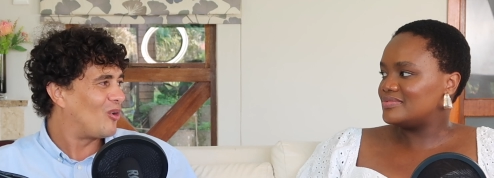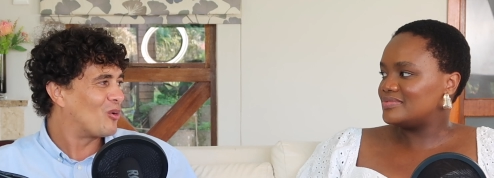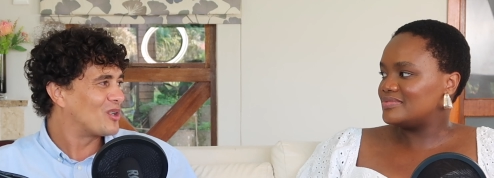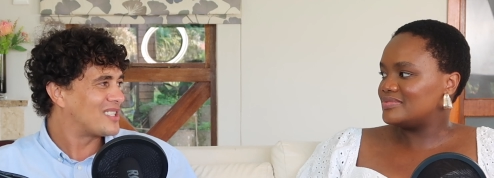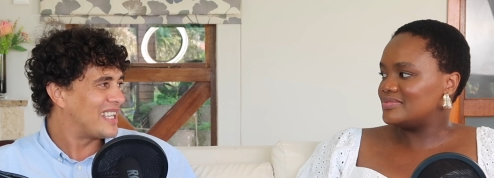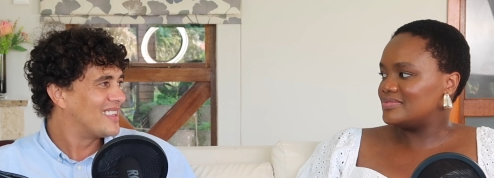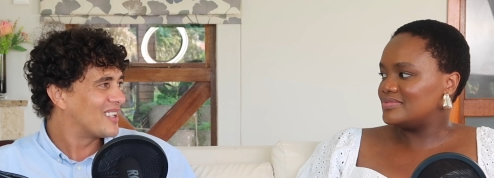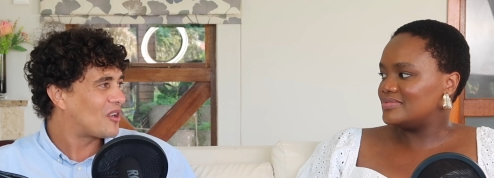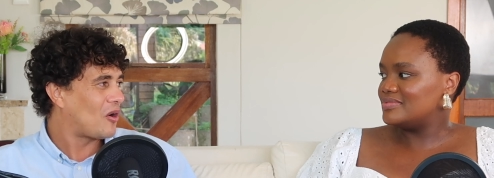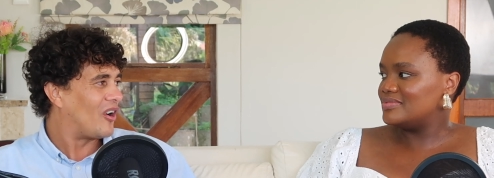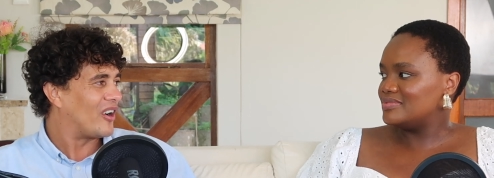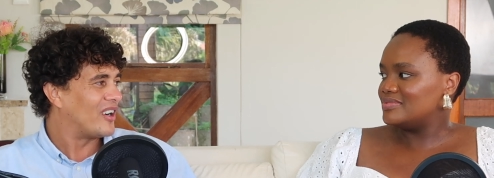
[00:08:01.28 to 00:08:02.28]
Speaker 1: or it's in the
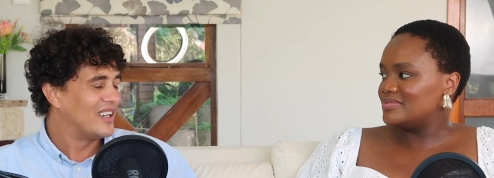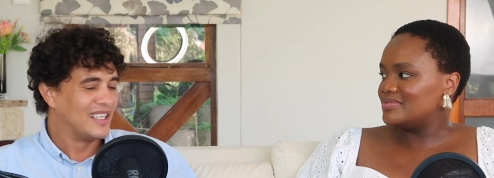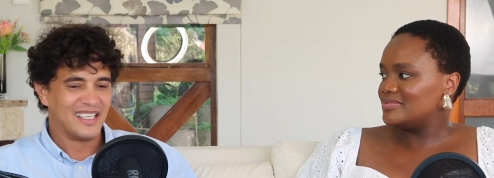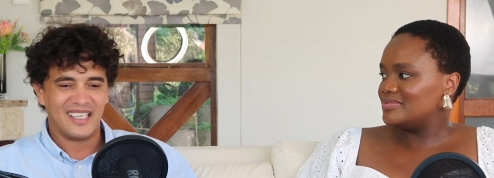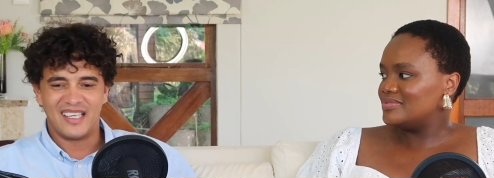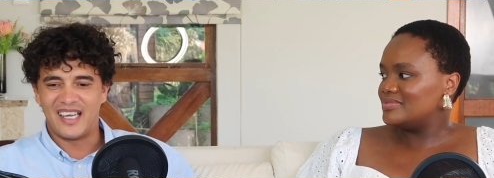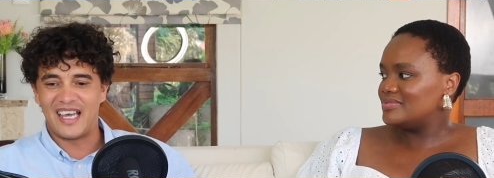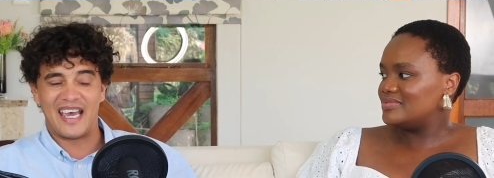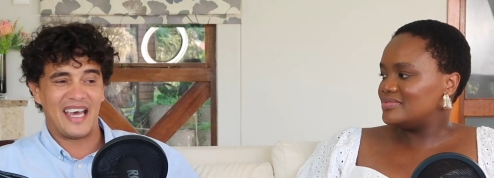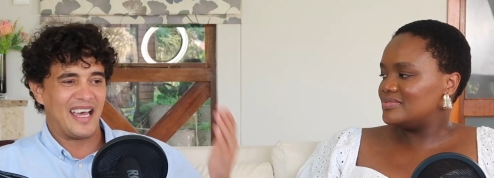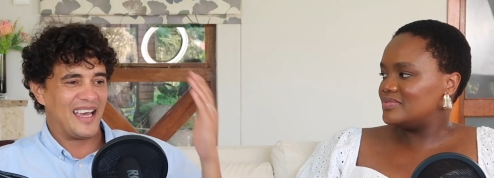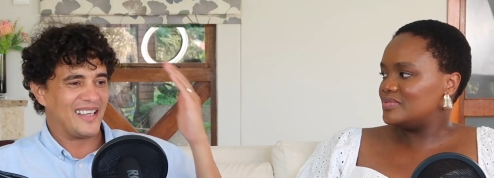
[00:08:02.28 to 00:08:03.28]
car,
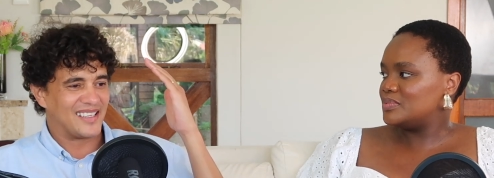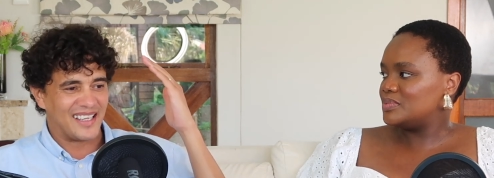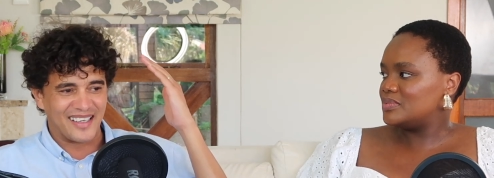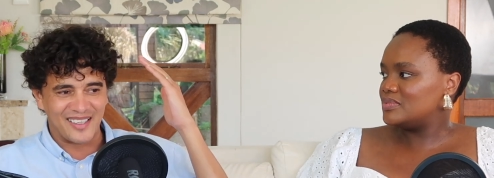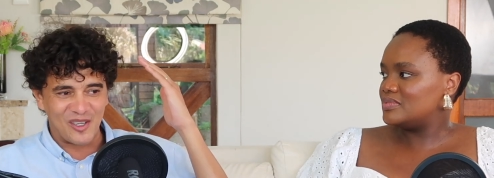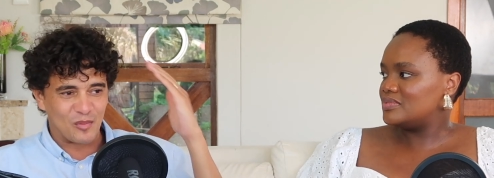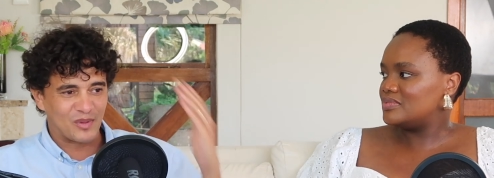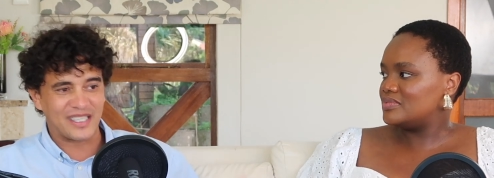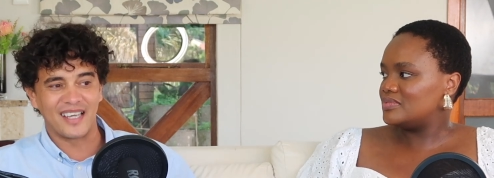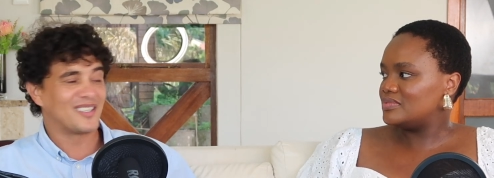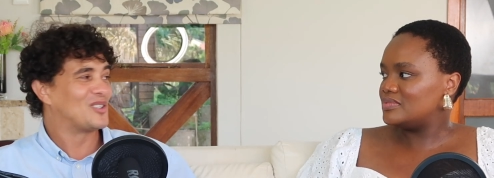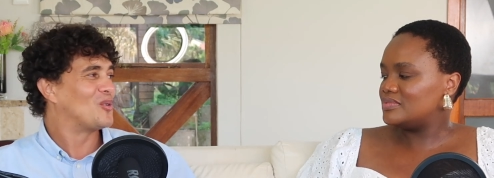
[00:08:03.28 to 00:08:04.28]
and like you
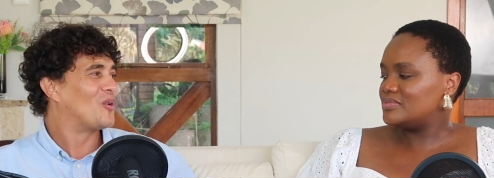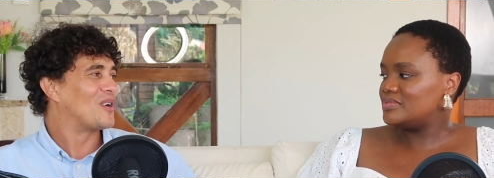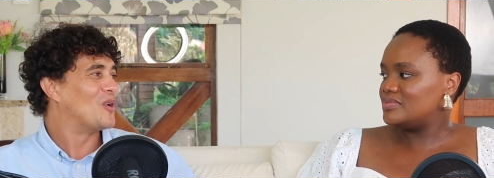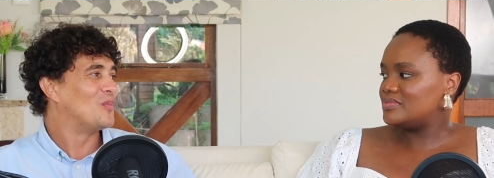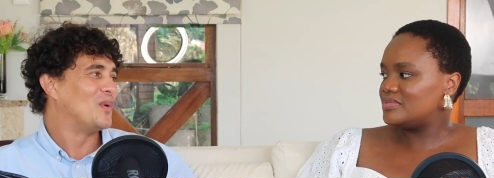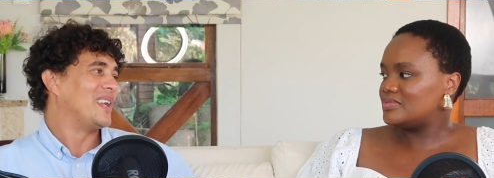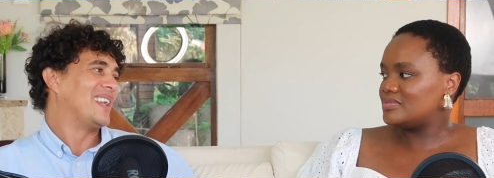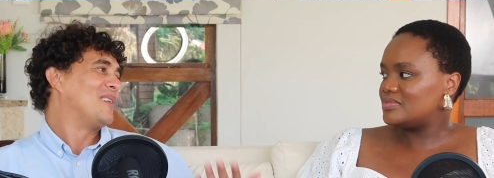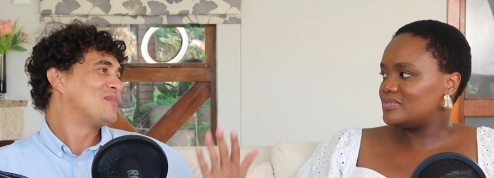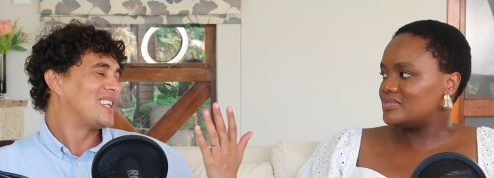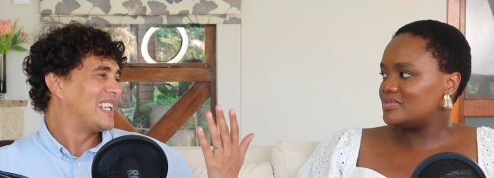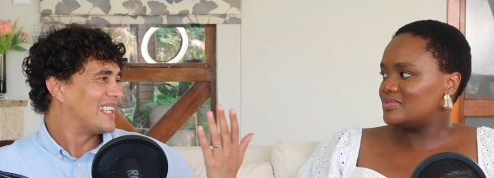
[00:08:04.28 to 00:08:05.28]
kick the door open and
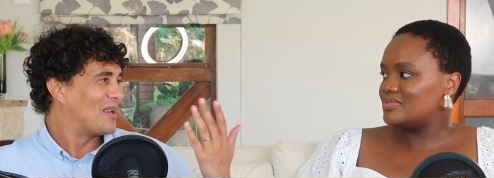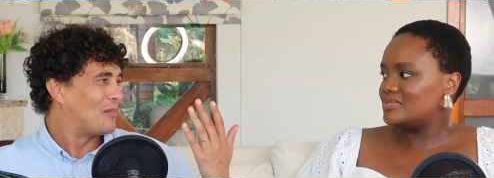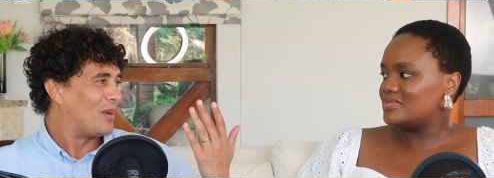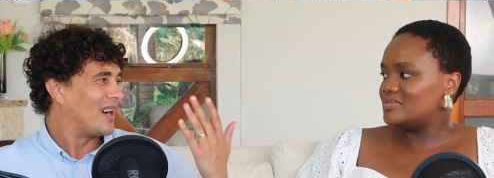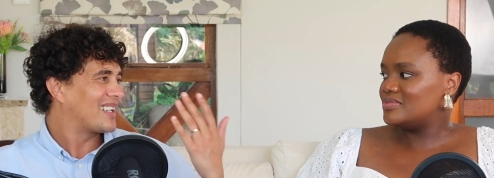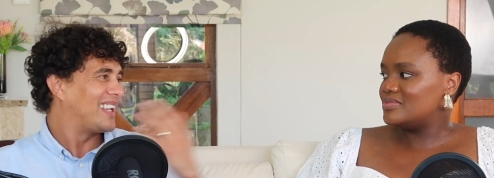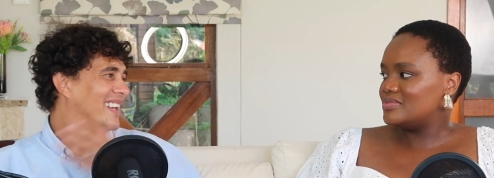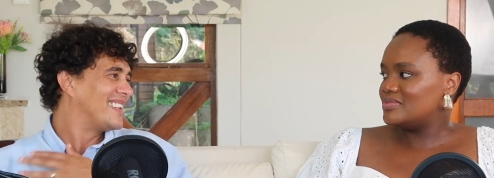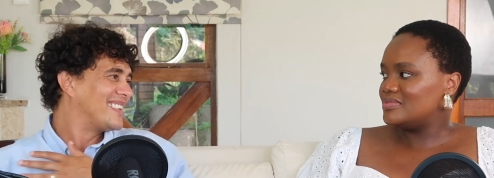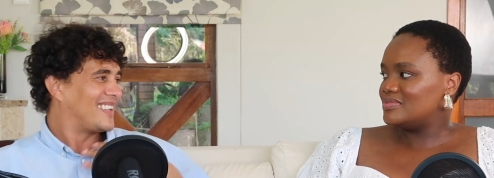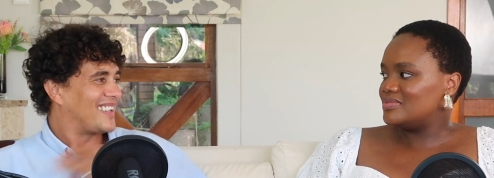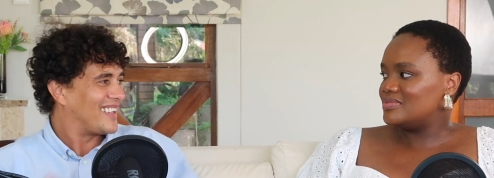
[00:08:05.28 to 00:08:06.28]
I'm sitting there buck naked.